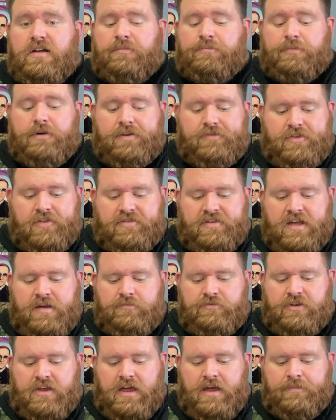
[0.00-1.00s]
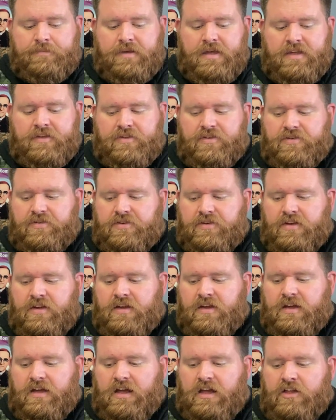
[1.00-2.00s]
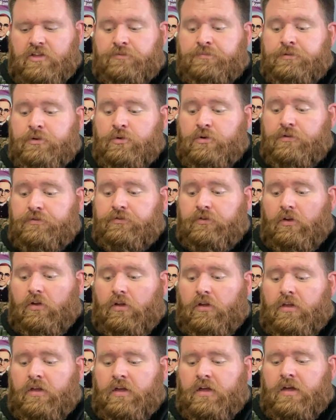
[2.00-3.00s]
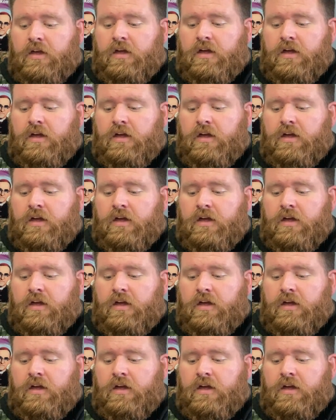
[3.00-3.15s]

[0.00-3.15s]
but at the same time, it's beautiful.